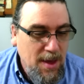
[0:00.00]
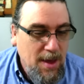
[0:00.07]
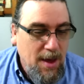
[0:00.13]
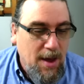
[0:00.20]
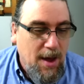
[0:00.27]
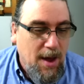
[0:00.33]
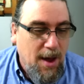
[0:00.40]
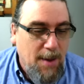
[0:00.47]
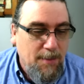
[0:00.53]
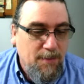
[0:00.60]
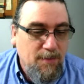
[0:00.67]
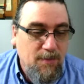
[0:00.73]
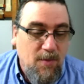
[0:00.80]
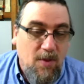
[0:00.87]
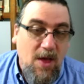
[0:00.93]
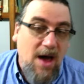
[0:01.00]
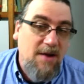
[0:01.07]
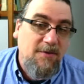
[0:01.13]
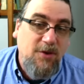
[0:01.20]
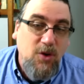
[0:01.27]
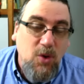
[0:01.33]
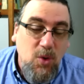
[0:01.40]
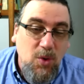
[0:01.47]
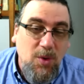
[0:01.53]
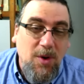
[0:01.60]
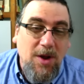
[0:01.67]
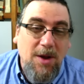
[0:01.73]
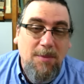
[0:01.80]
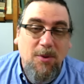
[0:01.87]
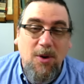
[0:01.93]
Um, a lot of
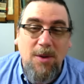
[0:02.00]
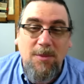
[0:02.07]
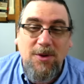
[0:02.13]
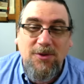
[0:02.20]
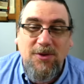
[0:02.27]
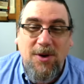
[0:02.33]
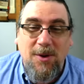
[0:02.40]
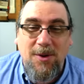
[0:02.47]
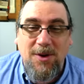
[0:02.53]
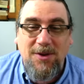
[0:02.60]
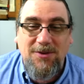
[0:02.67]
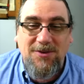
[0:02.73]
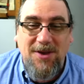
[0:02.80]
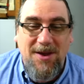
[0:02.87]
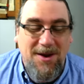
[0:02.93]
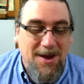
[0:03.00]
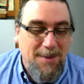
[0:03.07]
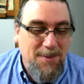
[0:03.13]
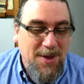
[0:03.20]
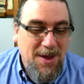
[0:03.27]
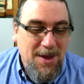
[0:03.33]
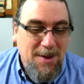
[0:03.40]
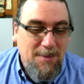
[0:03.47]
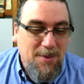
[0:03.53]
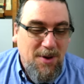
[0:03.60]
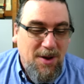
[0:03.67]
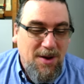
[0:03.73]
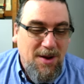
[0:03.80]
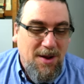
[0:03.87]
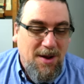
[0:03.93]
tutoring appointments already set up,
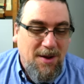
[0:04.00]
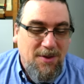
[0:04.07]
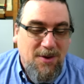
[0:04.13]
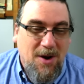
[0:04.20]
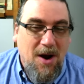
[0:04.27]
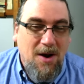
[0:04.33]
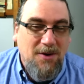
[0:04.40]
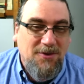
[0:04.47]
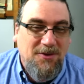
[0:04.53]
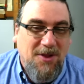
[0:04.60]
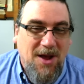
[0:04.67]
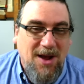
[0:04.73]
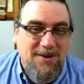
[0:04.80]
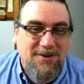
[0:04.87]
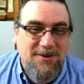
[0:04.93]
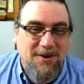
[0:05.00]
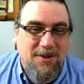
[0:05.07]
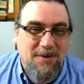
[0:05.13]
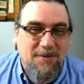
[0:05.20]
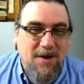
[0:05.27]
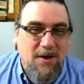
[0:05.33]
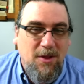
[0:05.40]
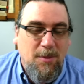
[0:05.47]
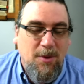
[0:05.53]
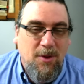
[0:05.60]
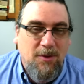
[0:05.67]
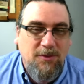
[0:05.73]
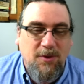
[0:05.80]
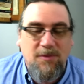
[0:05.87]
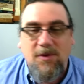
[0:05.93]
but uh, there are slots still
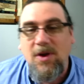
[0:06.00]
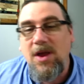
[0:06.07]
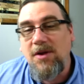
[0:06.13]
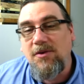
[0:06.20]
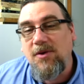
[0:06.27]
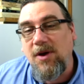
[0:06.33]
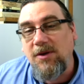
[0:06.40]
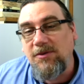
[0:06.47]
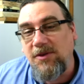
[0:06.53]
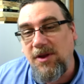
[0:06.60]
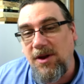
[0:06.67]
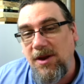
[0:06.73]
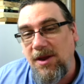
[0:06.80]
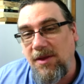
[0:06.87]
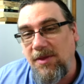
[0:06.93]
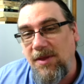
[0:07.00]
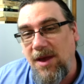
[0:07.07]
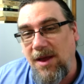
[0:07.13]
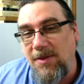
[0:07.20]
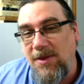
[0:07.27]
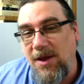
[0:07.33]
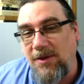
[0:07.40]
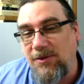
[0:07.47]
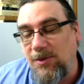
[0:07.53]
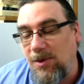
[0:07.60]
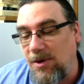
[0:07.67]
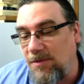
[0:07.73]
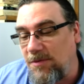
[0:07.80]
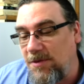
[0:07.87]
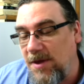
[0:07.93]
available. So if you're interested in that, that
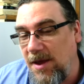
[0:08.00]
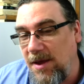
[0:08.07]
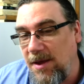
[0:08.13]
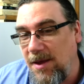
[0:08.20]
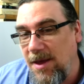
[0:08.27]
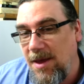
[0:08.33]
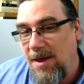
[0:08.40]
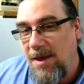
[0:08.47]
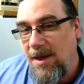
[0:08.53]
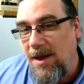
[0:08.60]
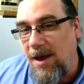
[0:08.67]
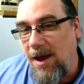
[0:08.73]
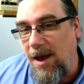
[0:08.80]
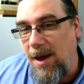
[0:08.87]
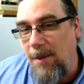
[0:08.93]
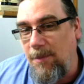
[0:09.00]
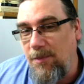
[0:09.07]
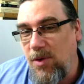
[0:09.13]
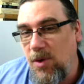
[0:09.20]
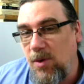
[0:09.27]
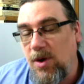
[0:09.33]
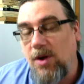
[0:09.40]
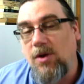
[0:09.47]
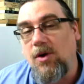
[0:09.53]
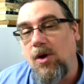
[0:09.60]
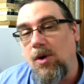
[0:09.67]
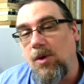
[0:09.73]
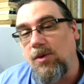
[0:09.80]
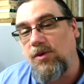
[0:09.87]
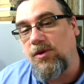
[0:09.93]
sort of thing, um, you can
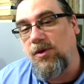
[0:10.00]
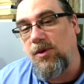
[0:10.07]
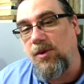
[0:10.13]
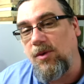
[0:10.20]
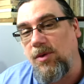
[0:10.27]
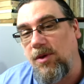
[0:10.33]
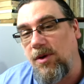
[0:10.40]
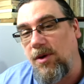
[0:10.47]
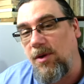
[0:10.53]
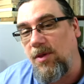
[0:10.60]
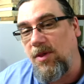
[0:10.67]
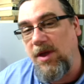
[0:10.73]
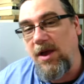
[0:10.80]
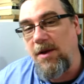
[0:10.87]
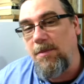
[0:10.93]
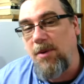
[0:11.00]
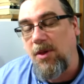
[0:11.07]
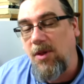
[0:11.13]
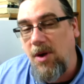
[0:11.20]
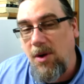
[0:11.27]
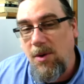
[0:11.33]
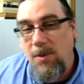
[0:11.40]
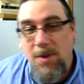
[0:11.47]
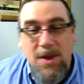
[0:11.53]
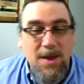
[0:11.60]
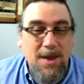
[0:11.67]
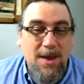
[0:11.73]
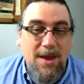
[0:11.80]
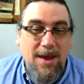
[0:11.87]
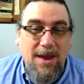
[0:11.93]
go to the link below
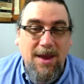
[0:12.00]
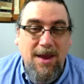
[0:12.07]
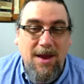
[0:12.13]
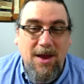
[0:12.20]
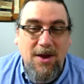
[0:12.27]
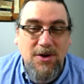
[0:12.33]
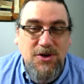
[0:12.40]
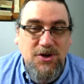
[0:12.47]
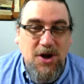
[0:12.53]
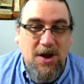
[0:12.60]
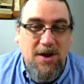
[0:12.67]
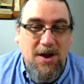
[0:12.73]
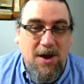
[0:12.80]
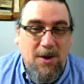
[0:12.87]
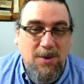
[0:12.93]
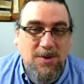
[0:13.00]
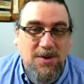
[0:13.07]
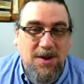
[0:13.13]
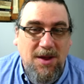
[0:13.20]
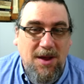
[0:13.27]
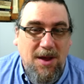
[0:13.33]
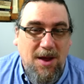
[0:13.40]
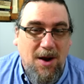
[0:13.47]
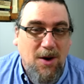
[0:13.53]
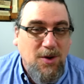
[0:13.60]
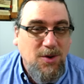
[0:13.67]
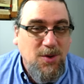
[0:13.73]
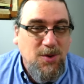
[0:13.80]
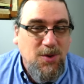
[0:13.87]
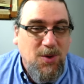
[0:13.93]
and check out uh, our
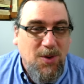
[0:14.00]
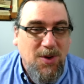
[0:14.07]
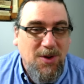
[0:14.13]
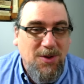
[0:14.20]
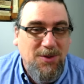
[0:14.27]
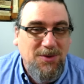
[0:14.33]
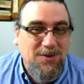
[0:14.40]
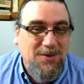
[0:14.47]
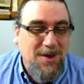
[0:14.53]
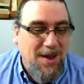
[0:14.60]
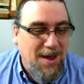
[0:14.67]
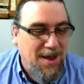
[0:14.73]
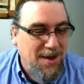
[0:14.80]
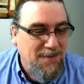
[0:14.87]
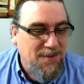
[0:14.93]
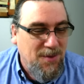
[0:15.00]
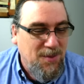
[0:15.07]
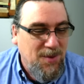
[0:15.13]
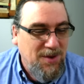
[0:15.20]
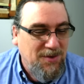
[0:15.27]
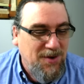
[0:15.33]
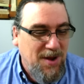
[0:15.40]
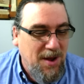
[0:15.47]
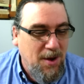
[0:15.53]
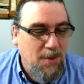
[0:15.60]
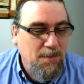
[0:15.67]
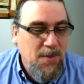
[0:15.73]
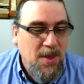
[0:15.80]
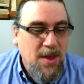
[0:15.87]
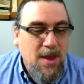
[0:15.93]
tutorials uh, for Reason I
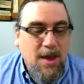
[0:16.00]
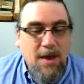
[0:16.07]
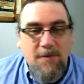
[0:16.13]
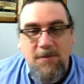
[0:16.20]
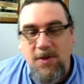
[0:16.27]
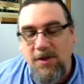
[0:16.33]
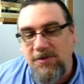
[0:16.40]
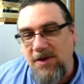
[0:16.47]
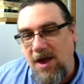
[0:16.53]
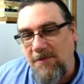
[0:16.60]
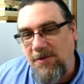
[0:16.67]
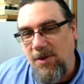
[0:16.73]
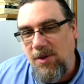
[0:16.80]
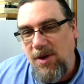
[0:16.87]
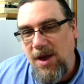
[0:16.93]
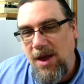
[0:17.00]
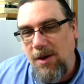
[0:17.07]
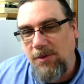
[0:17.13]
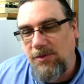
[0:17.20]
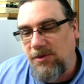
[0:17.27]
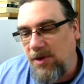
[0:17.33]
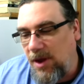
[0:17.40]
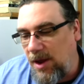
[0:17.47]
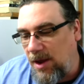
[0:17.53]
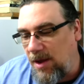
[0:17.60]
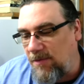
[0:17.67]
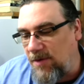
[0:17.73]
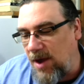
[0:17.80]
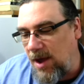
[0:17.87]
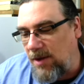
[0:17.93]
O. Philosophical counseling,
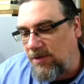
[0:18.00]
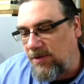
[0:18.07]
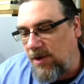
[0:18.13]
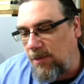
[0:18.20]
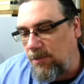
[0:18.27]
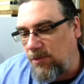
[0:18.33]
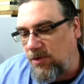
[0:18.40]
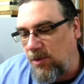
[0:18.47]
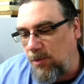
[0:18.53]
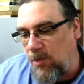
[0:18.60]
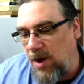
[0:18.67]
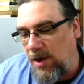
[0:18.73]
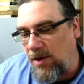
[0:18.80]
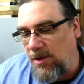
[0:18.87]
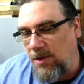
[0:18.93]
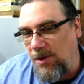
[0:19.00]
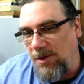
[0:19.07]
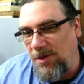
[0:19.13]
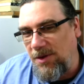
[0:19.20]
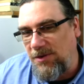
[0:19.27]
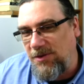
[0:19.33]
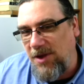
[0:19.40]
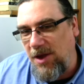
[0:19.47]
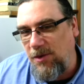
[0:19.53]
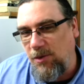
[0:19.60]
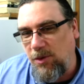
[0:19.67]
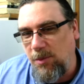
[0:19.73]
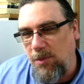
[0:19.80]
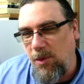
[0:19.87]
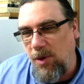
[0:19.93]
I've got some, some regularly
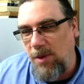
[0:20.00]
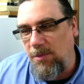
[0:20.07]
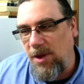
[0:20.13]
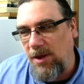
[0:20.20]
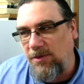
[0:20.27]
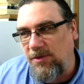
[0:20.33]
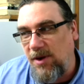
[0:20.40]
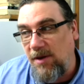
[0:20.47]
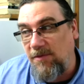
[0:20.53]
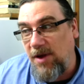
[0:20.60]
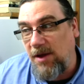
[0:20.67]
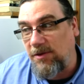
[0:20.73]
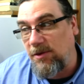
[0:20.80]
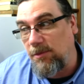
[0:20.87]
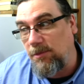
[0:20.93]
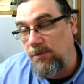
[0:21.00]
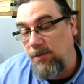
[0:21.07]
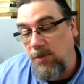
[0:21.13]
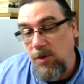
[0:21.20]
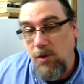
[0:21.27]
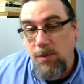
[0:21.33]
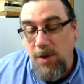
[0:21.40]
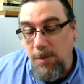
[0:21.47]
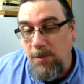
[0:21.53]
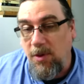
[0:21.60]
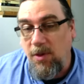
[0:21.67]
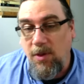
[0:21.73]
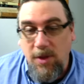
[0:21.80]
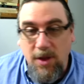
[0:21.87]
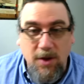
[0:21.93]
scheduled appointments, and I've got some new
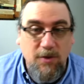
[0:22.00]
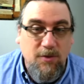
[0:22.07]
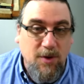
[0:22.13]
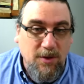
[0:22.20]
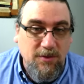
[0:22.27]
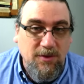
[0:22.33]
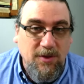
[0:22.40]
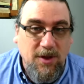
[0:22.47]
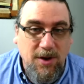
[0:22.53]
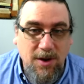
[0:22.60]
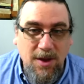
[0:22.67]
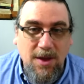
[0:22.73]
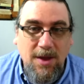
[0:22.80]
people interested